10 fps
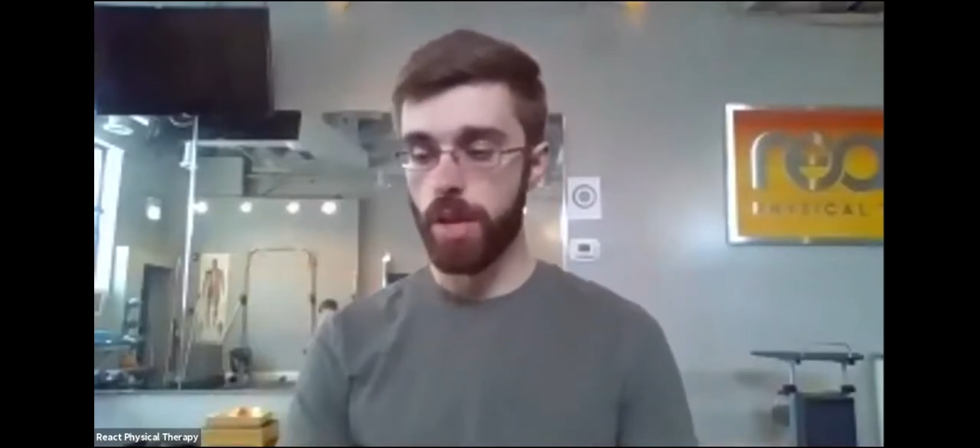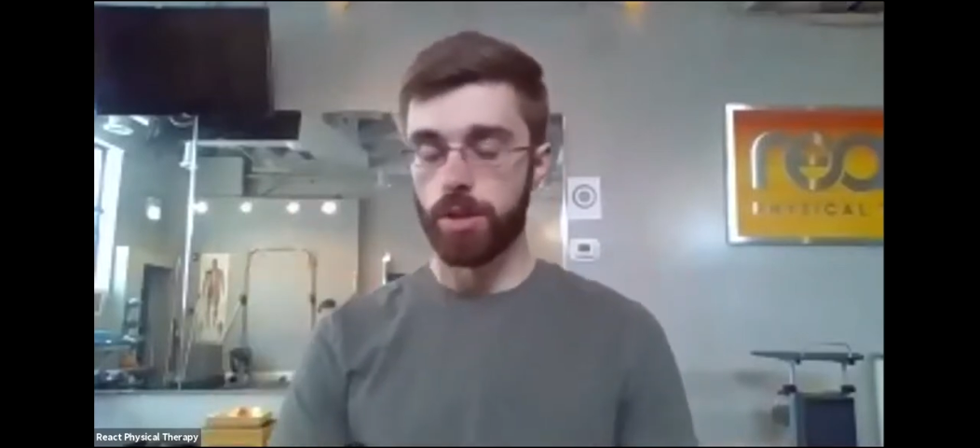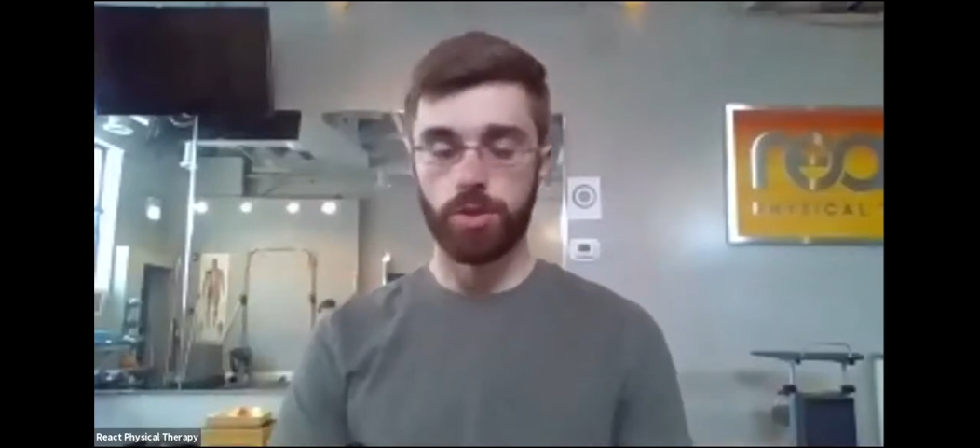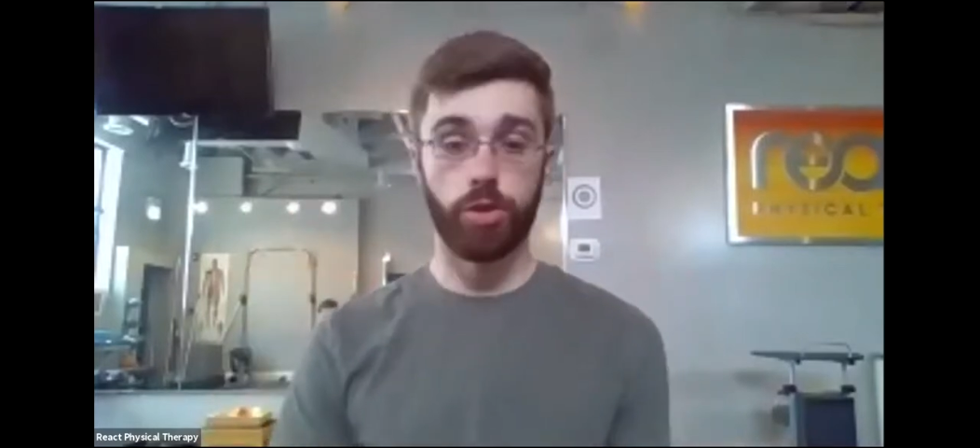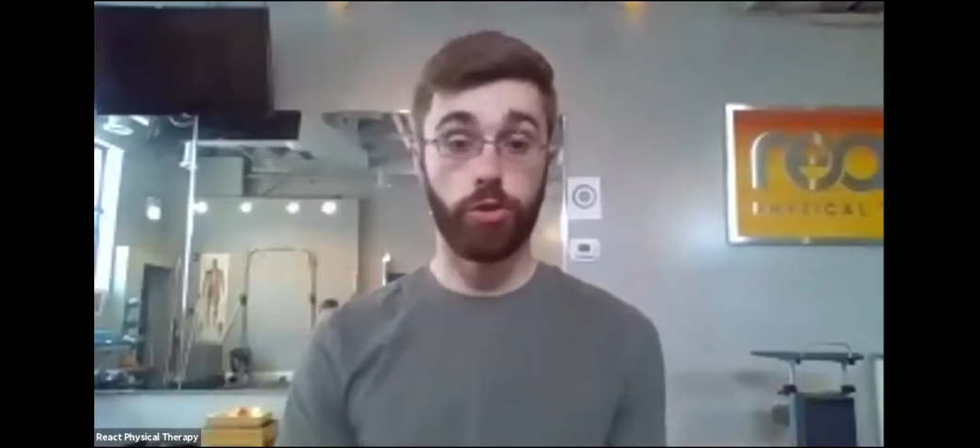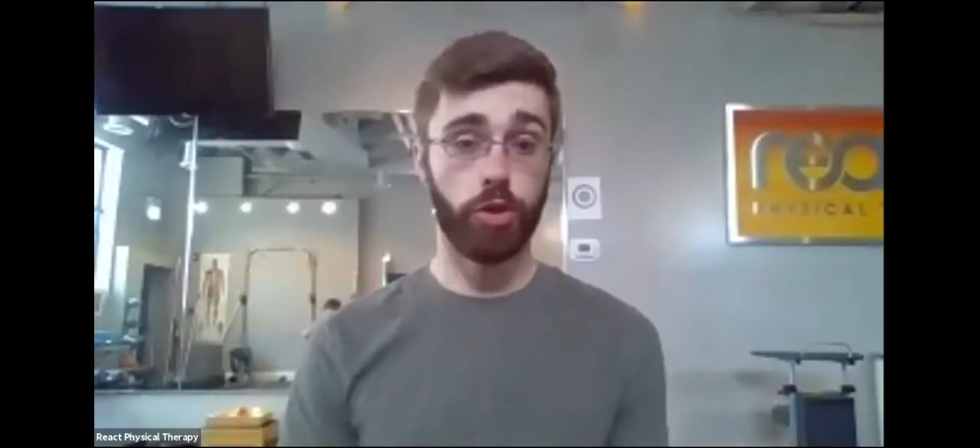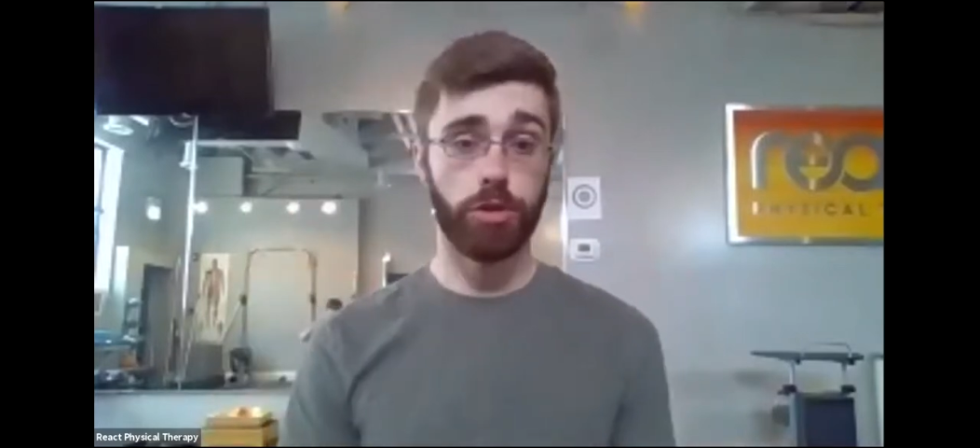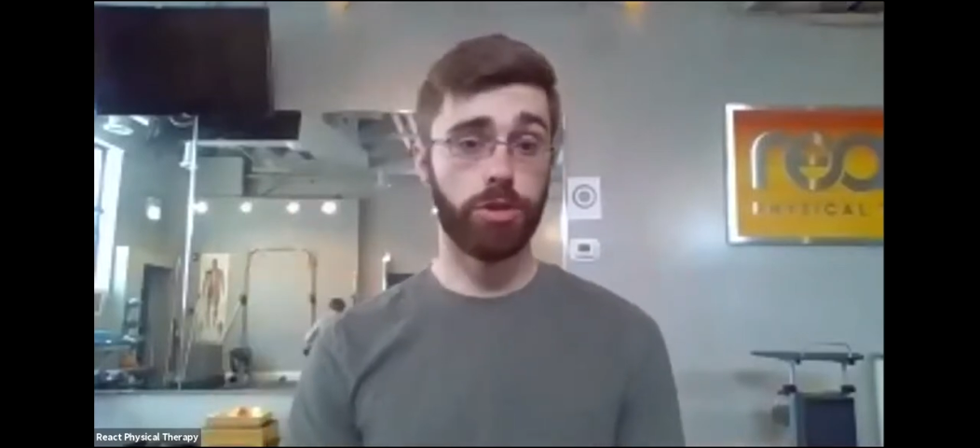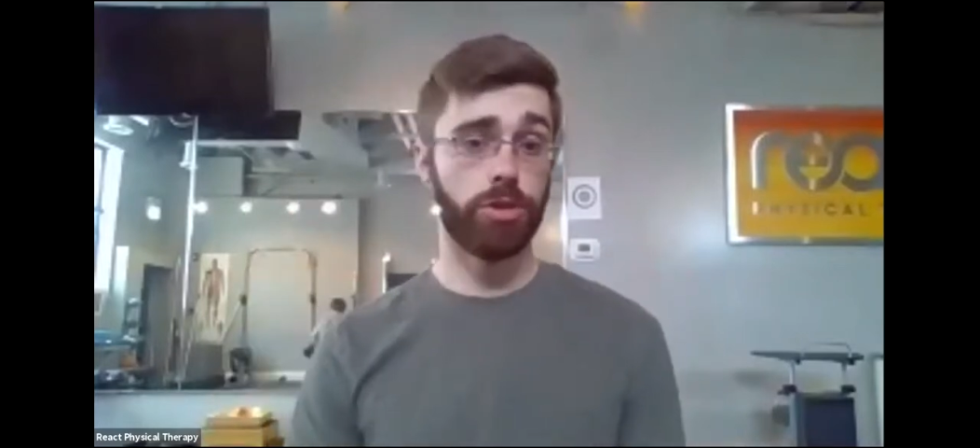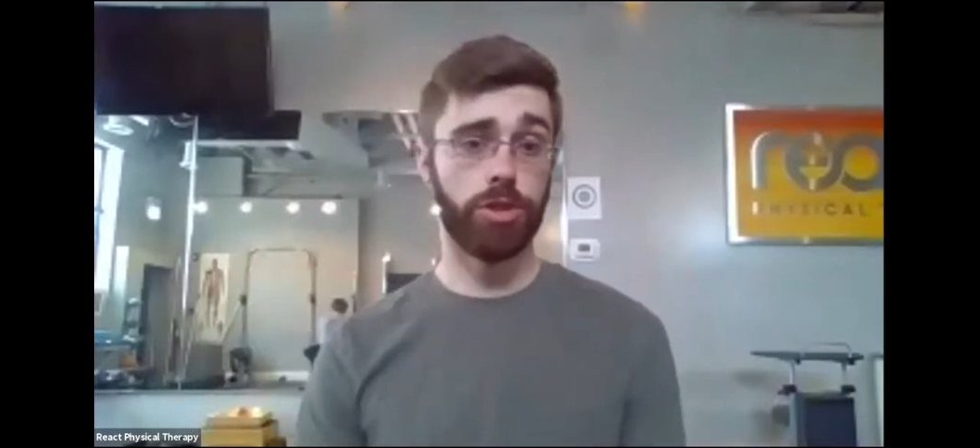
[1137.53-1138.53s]
So the first
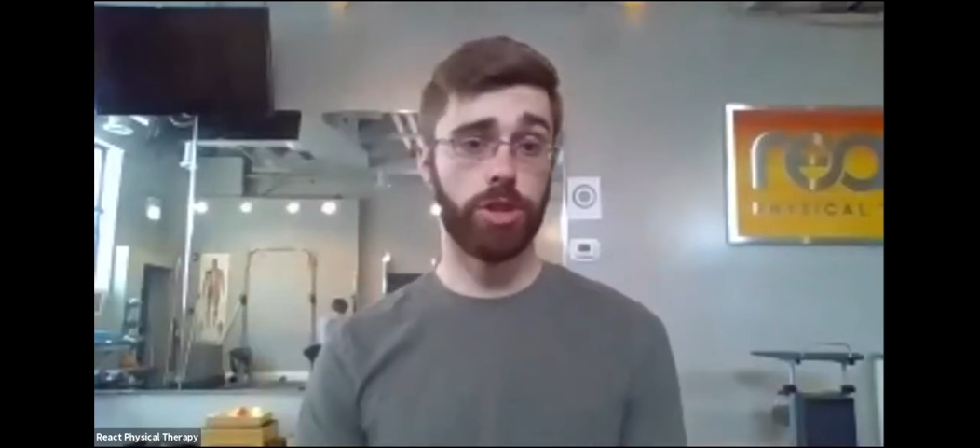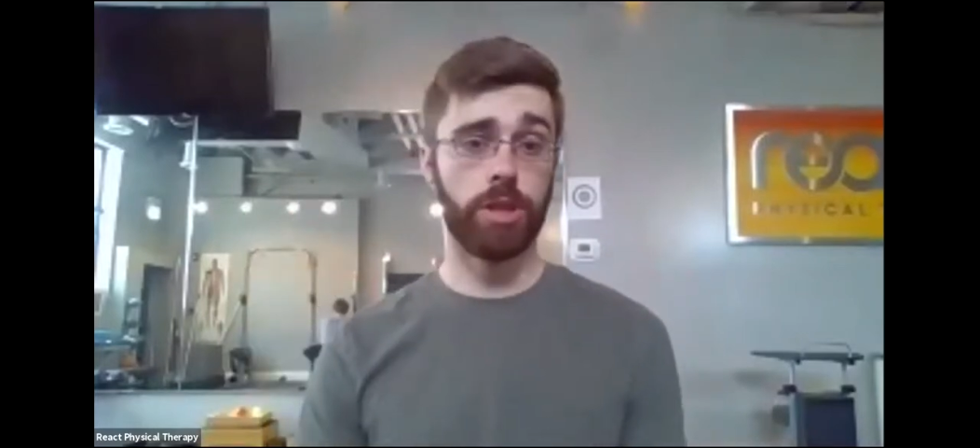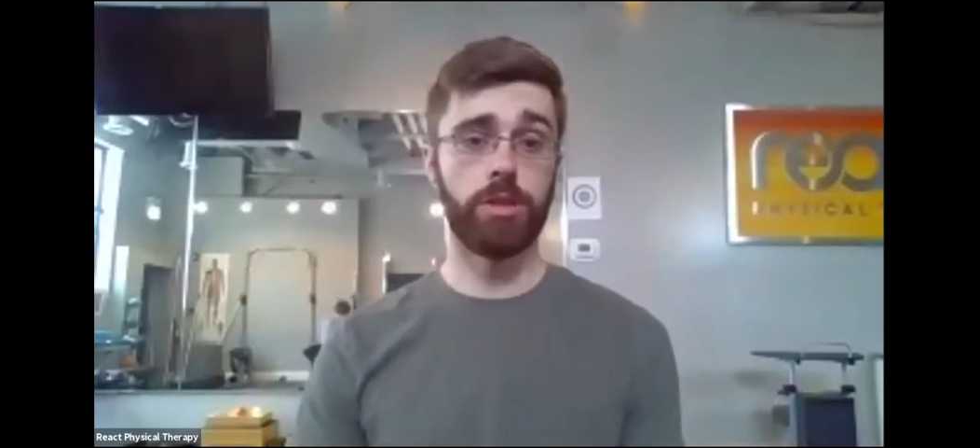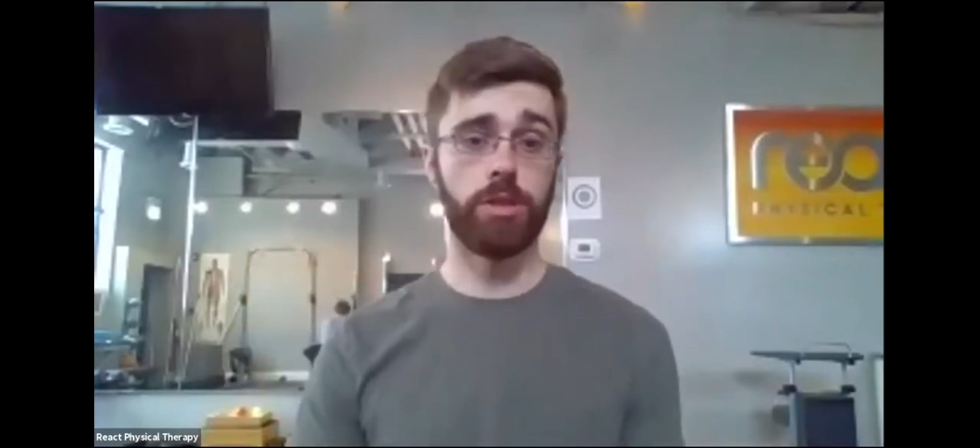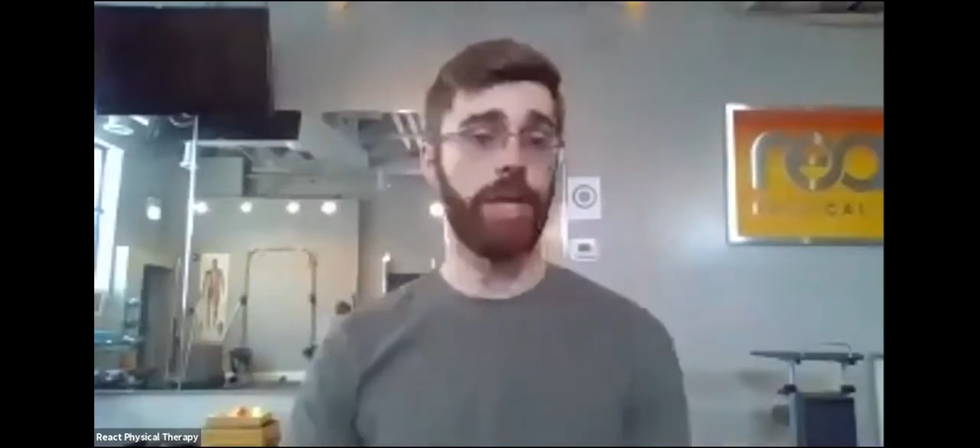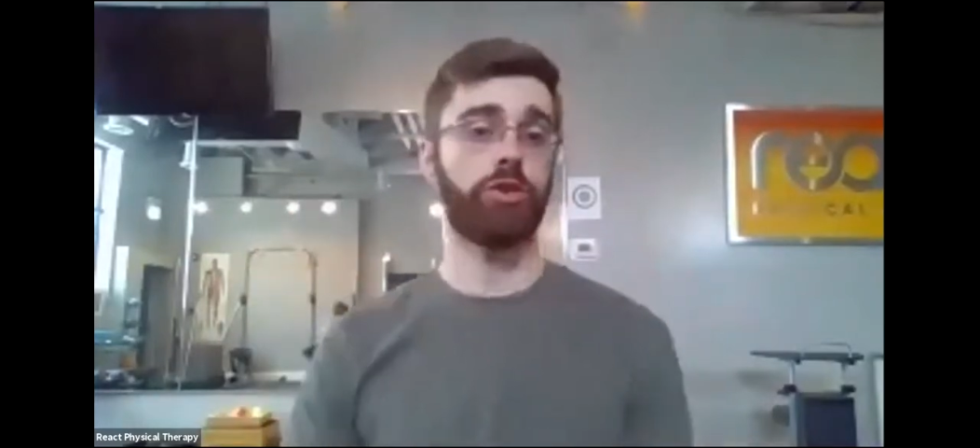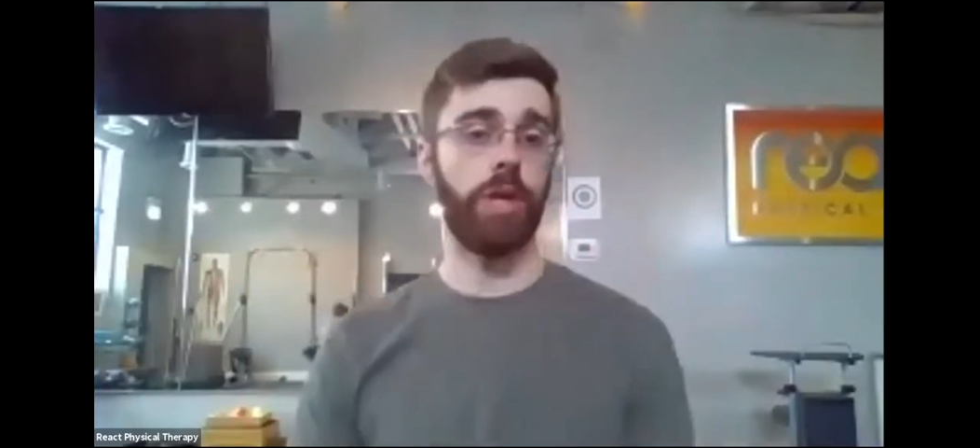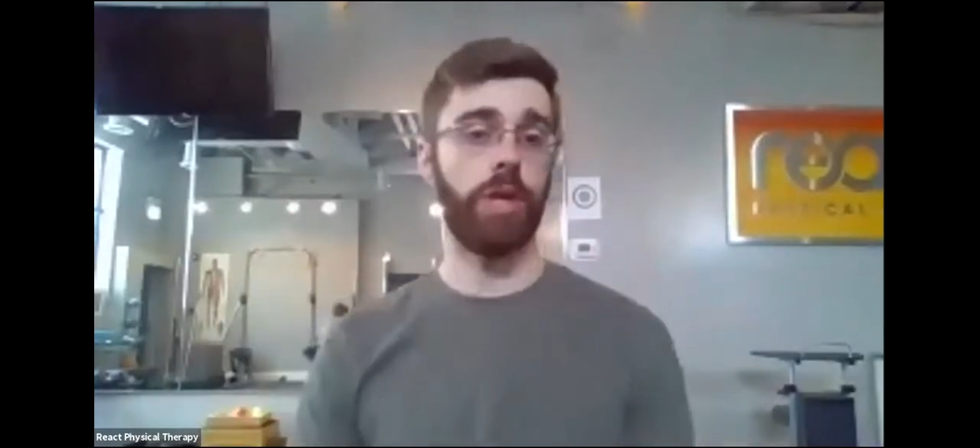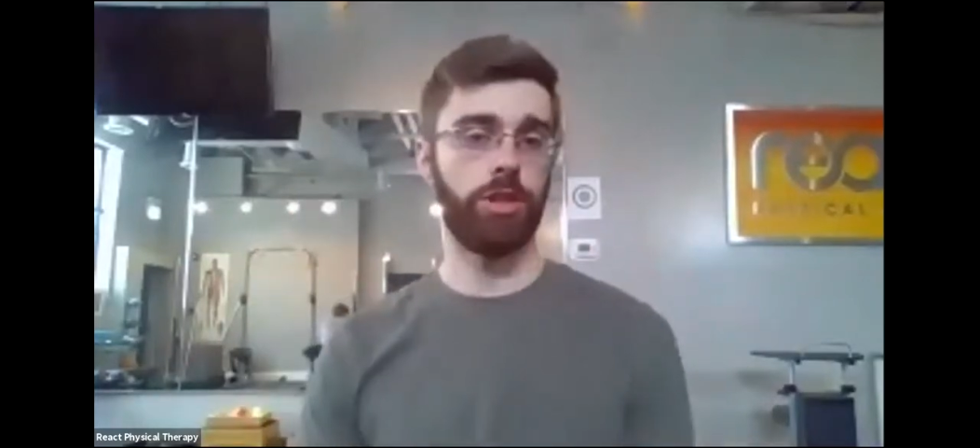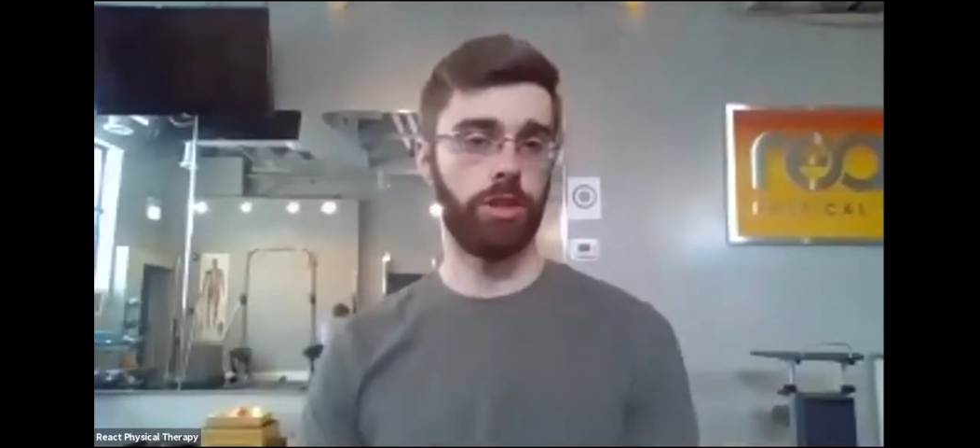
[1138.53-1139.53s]
is just neck
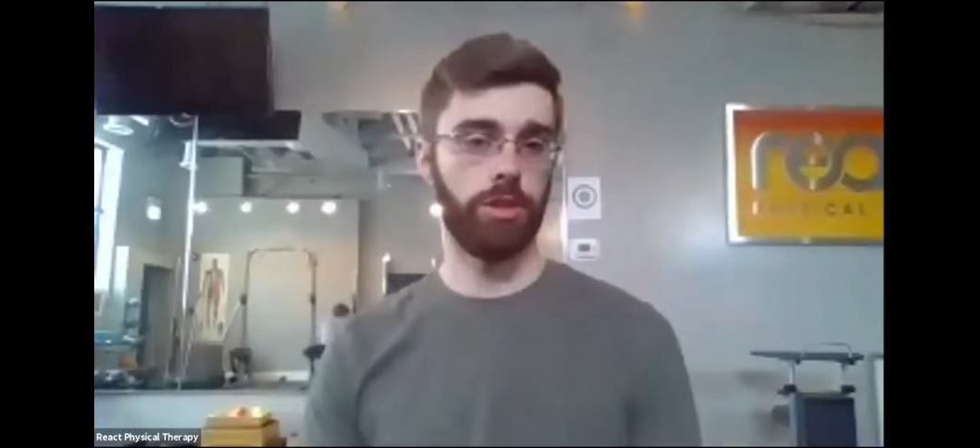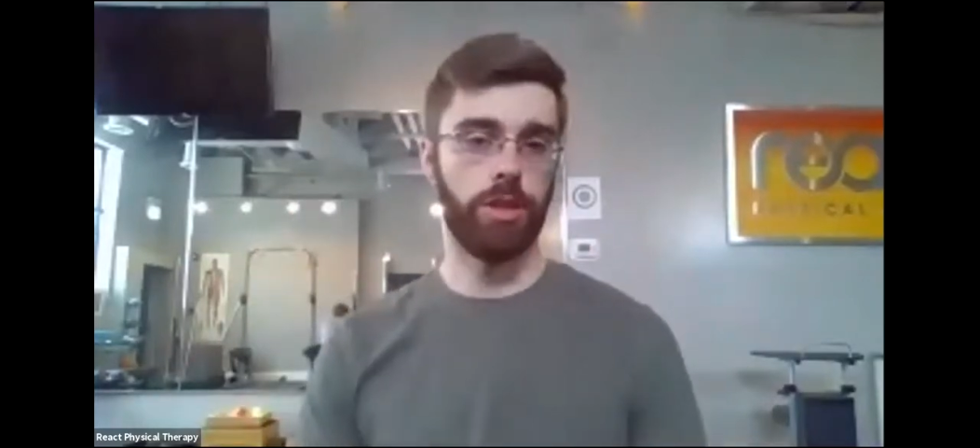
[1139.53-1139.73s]
stretches.